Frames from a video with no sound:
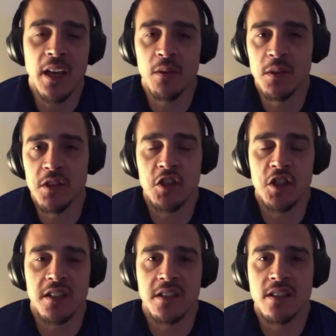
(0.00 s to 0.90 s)
And it was
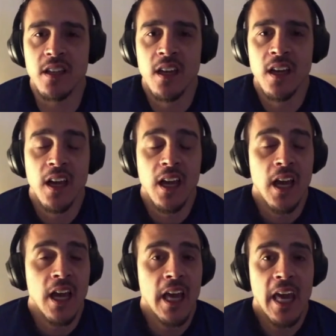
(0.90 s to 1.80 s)
just
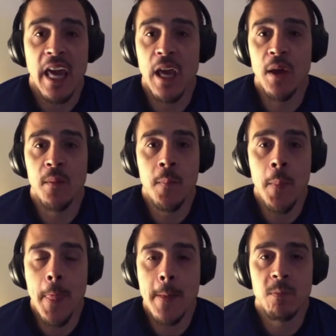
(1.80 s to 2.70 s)

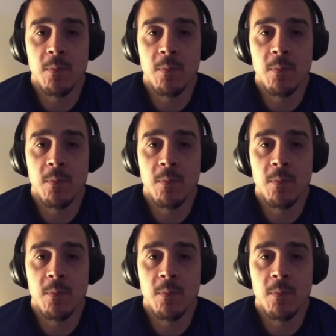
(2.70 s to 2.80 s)
him